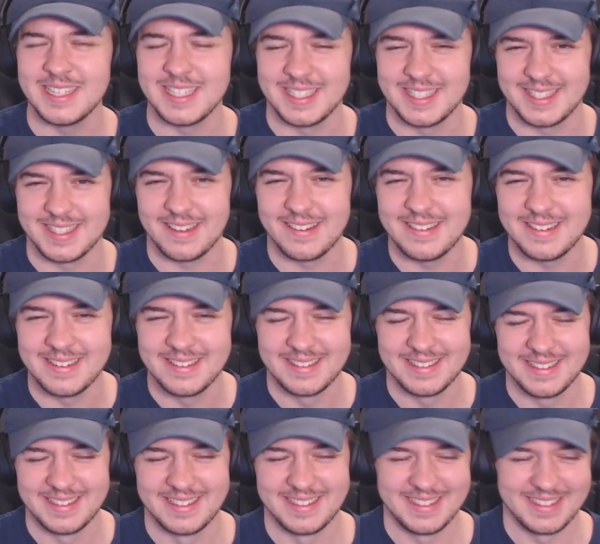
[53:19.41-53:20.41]
So
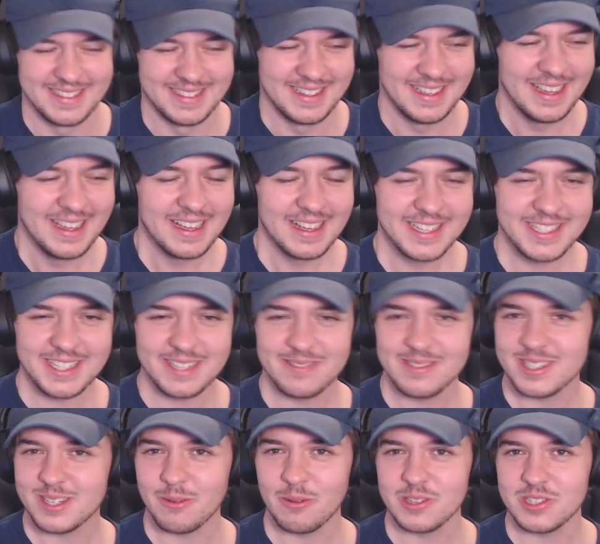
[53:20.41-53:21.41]

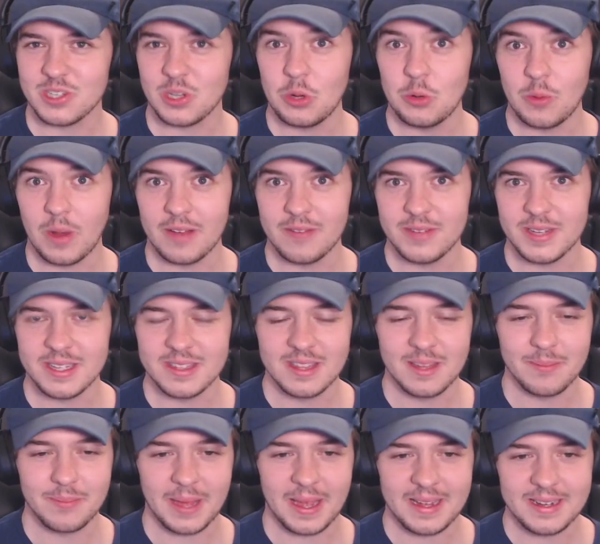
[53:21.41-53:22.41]
she wants whoever in
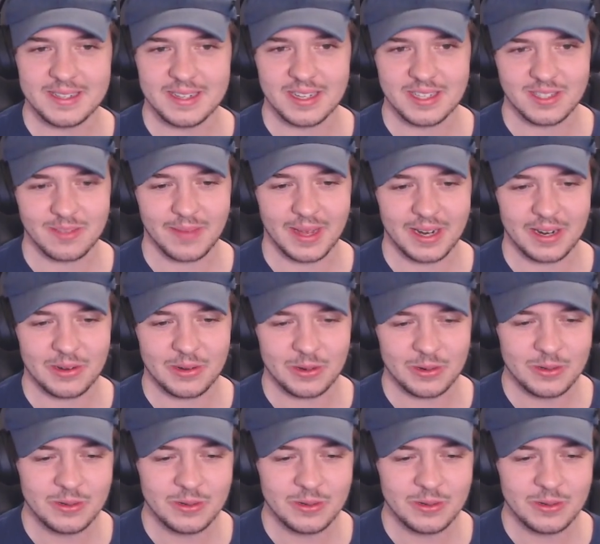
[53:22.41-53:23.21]
the band, doesn't matter who.